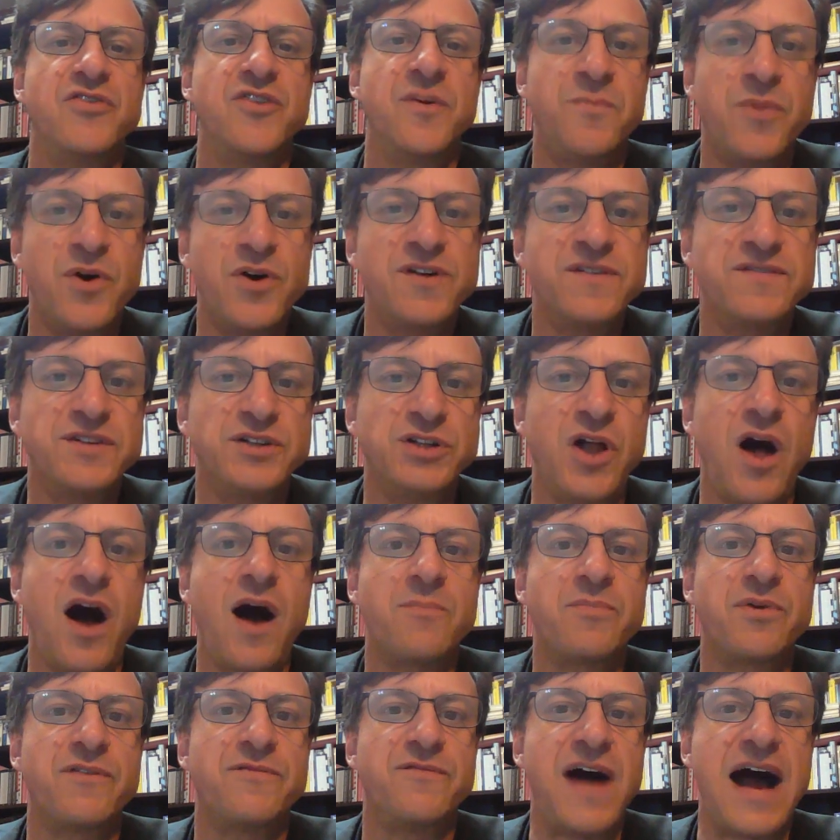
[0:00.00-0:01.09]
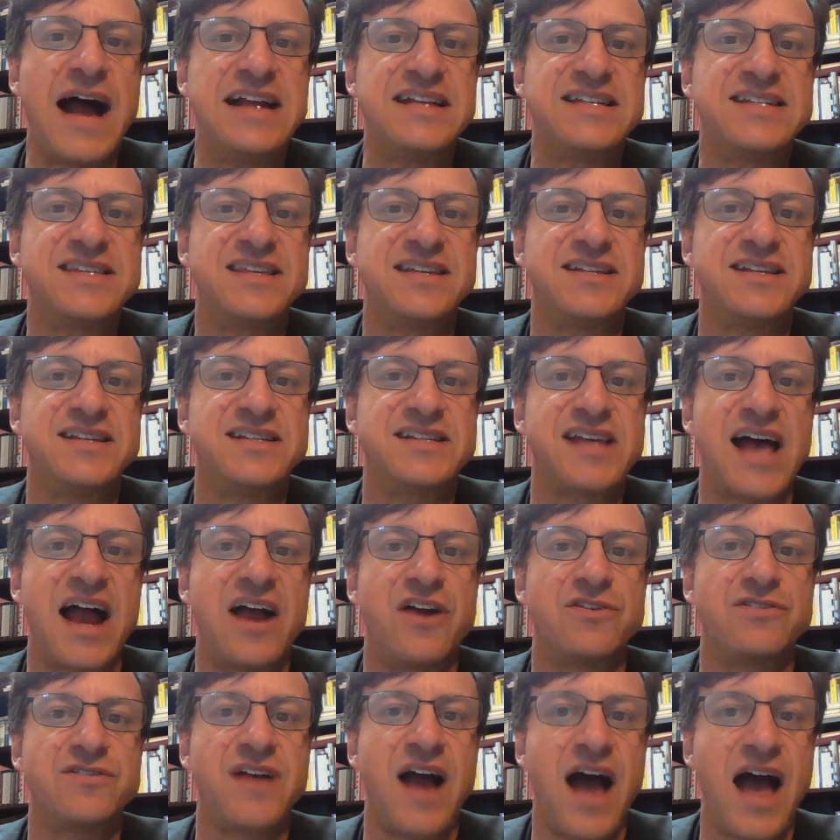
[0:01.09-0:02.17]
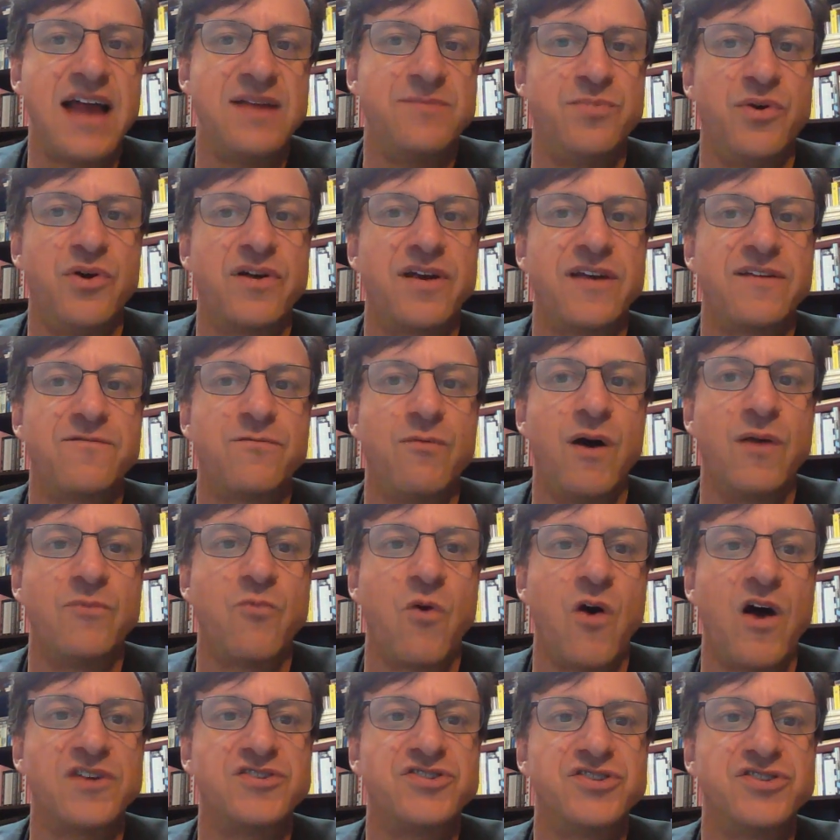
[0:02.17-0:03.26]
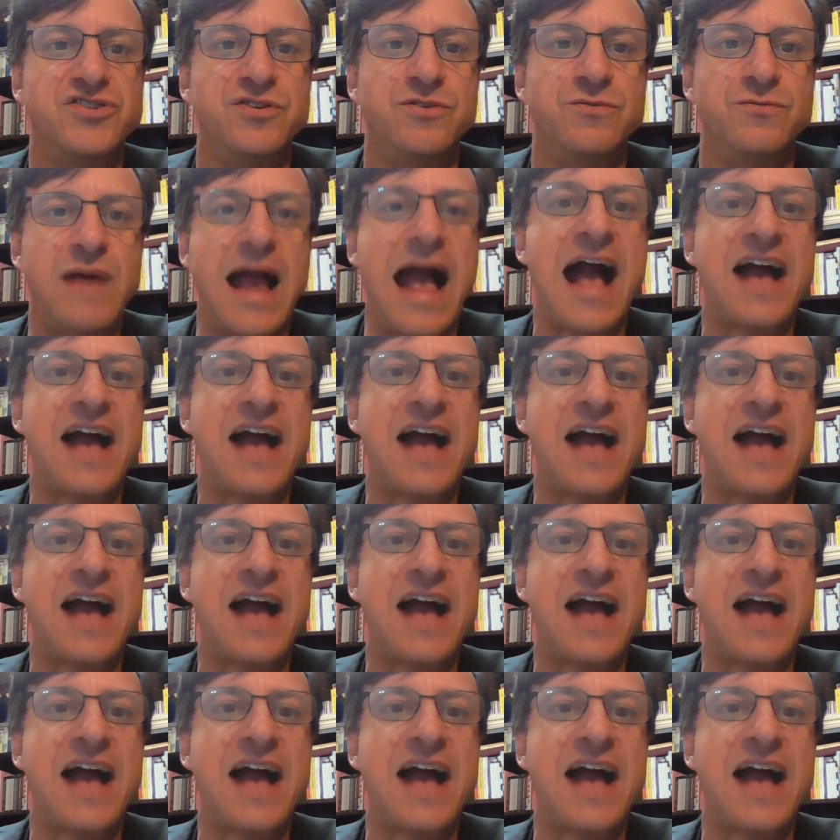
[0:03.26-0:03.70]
The Book of the Law provides the desired guidebook if one wants to